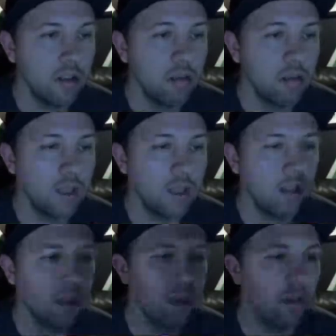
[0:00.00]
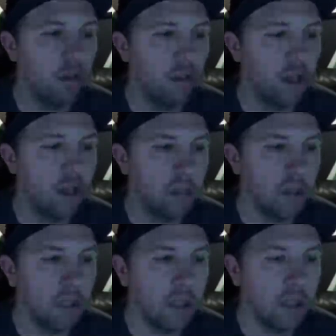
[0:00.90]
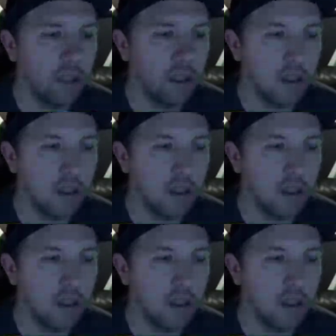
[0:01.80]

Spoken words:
either be right here or they're going to be